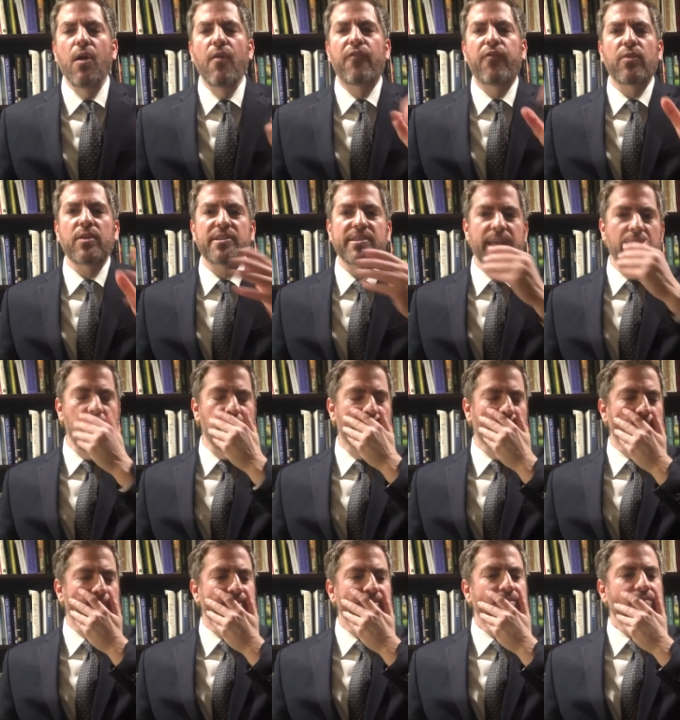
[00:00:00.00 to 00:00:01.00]
For
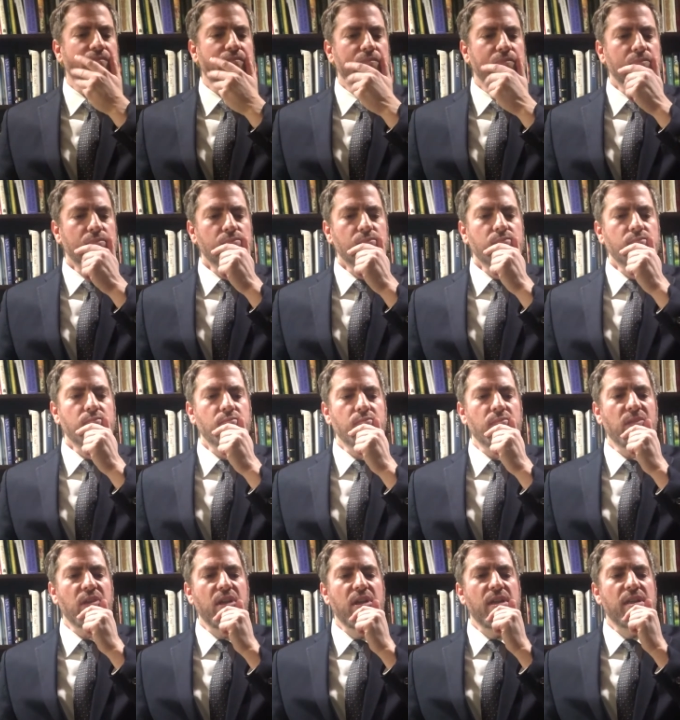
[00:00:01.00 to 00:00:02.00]
example,
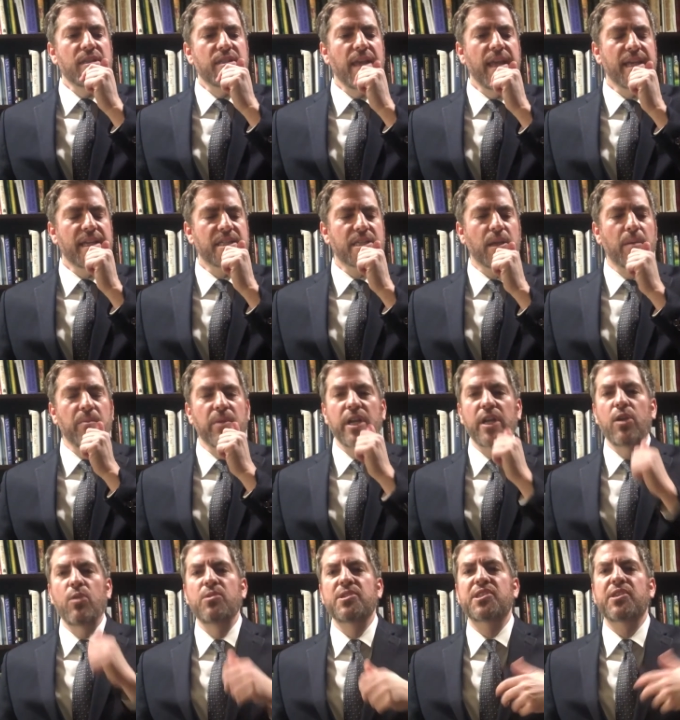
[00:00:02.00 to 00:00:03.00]
take
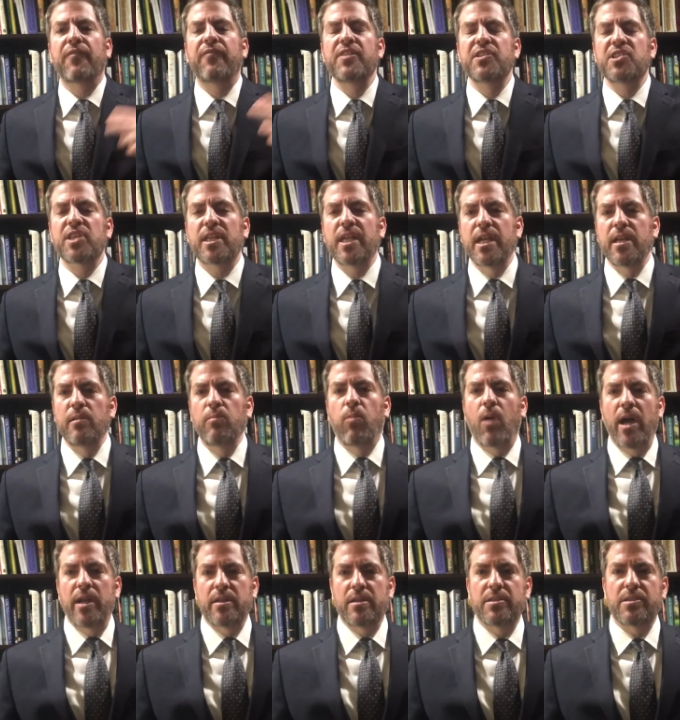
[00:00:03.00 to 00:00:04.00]
somebody who is a sophisticated
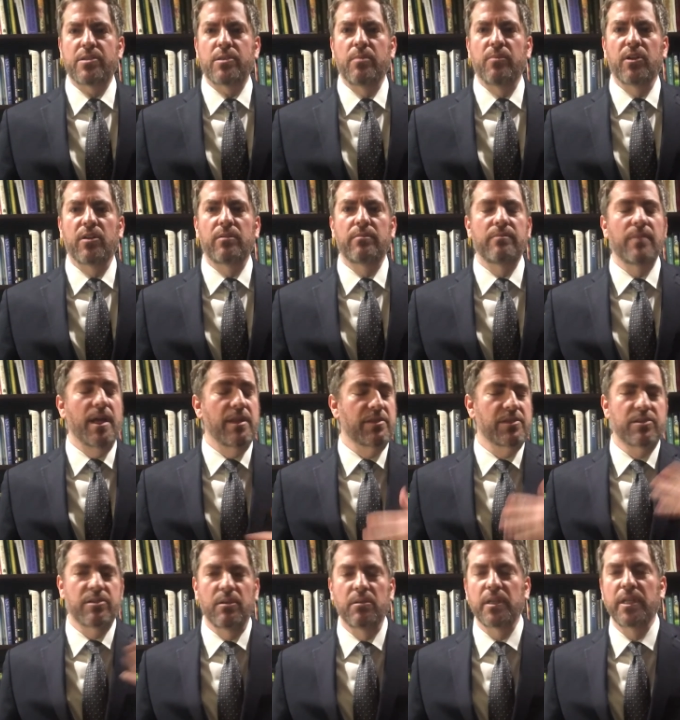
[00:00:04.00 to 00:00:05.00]
wine consumer.
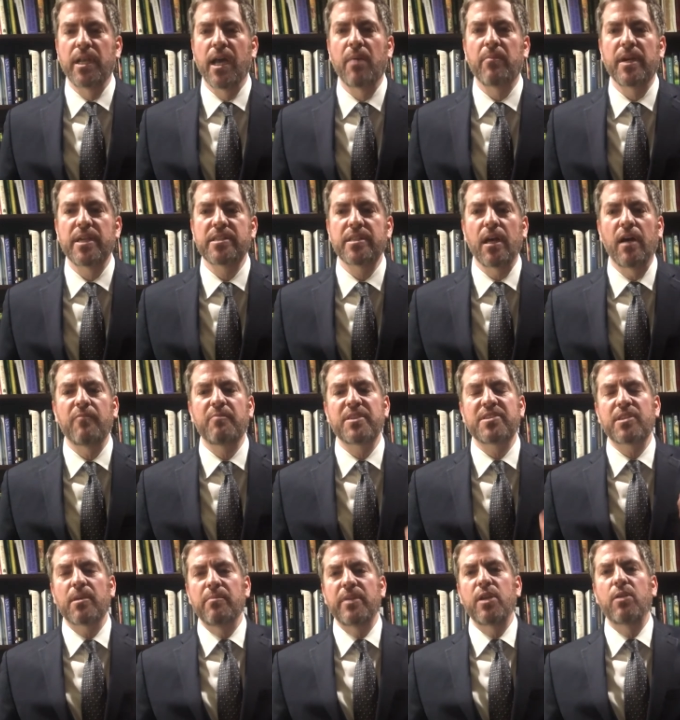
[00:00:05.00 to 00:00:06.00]
That's certainly not myself,
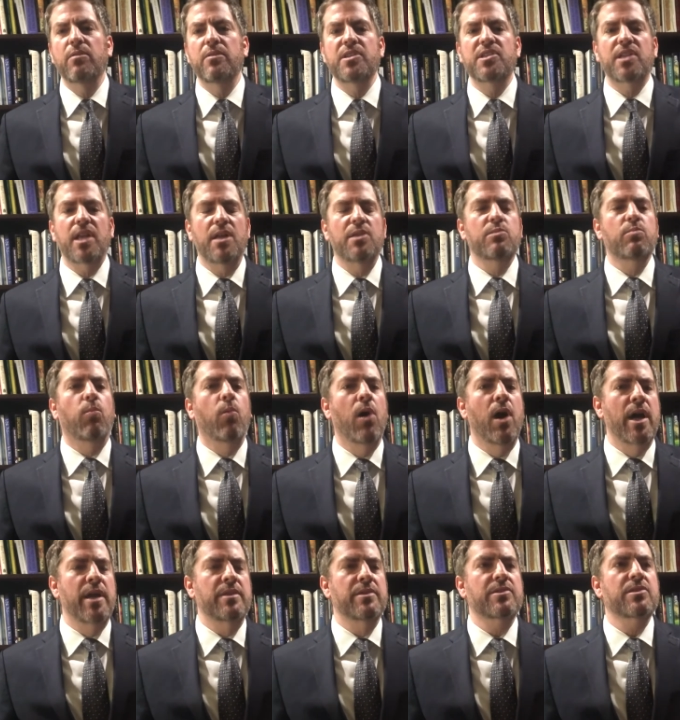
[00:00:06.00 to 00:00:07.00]
but somebody who understands
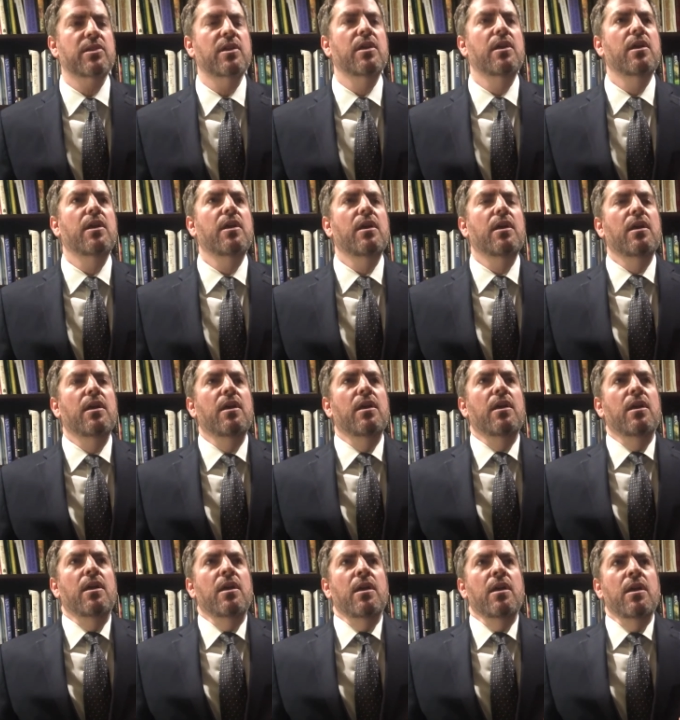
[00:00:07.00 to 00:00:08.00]
wines.
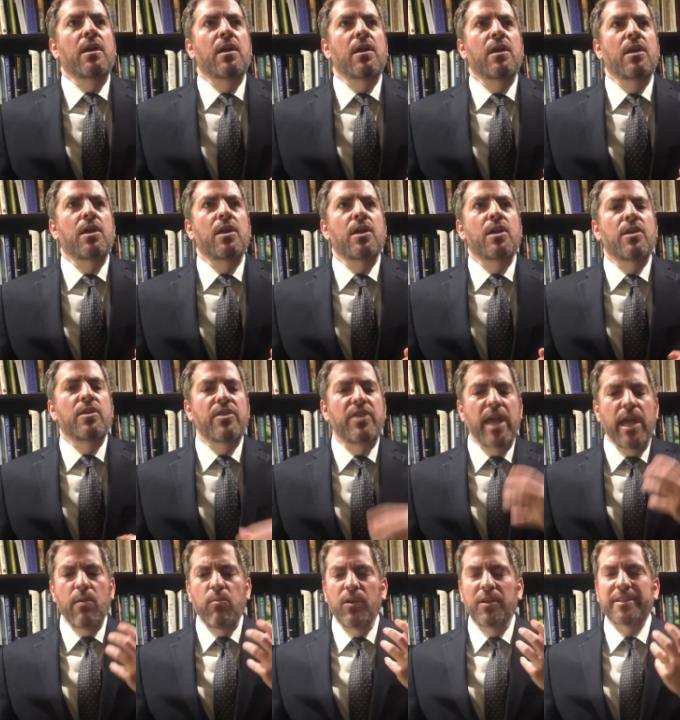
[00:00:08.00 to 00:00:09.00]

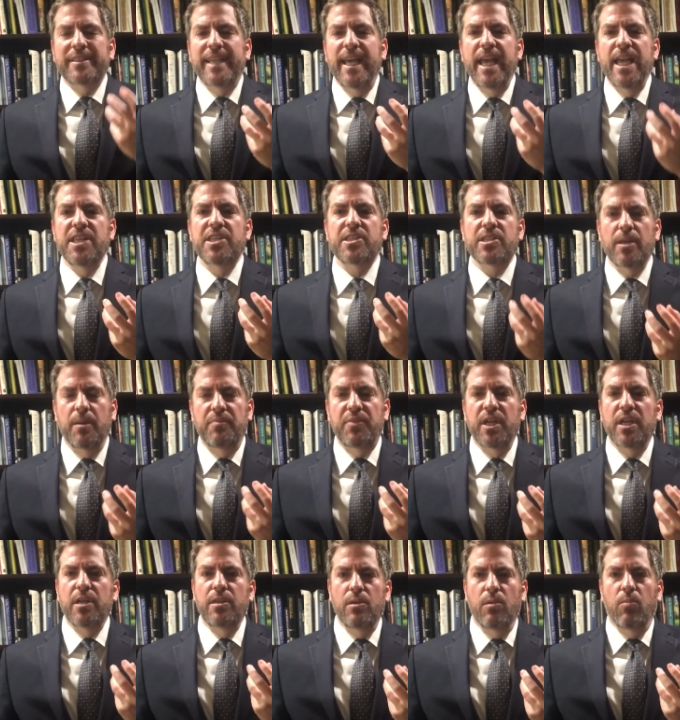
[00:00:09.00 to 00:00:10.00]
They will taste
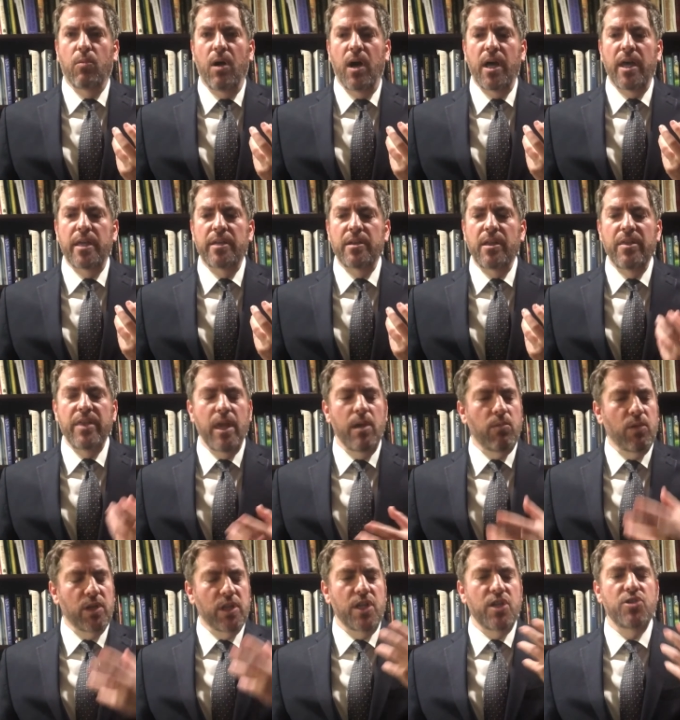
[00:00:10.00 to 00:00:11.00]
something in the wine. They
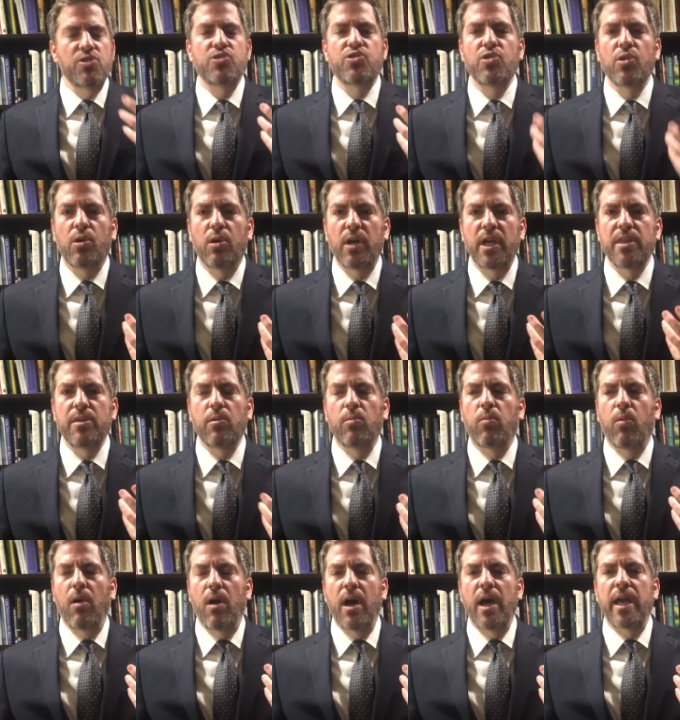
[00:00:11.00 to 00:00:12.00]
will enjoy the
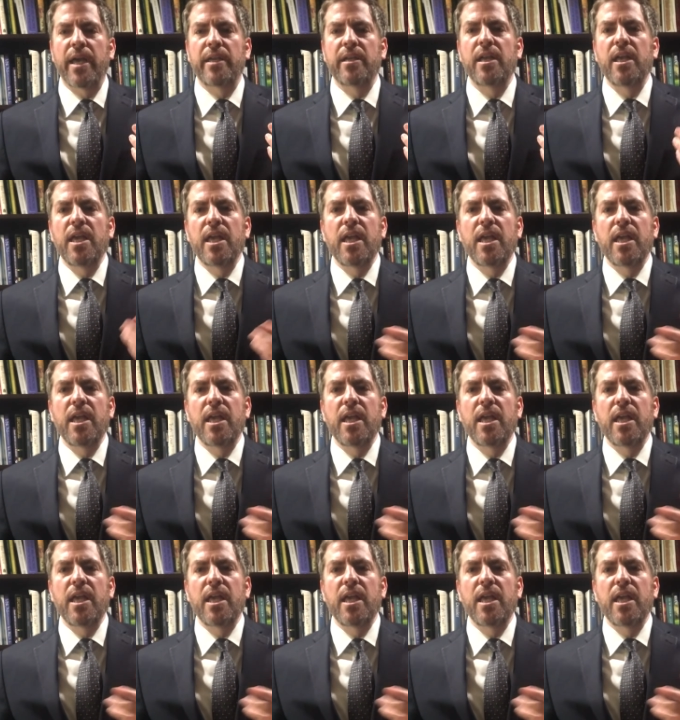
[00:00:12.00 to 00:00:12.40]
wine